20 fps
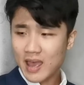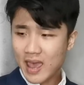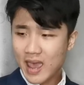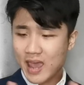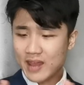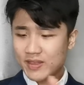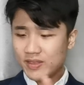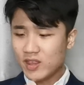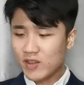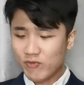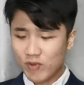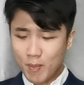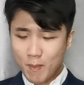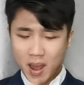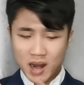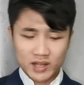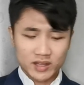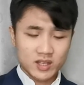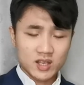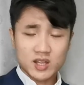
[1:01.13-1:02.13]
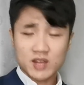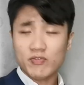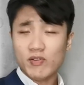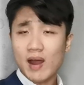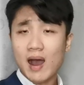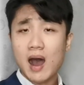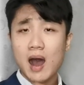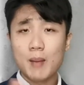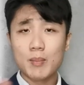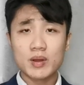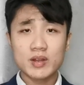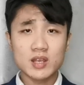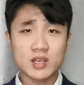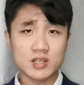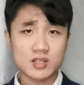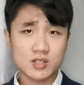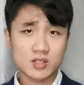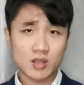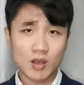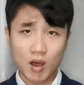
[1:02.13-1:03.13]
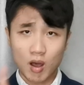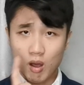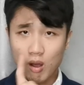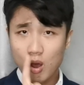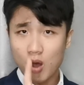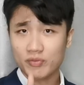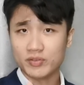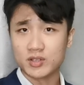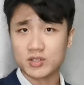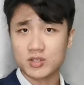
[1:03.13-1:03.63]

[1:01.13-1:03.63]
and different melody, different harmonies of the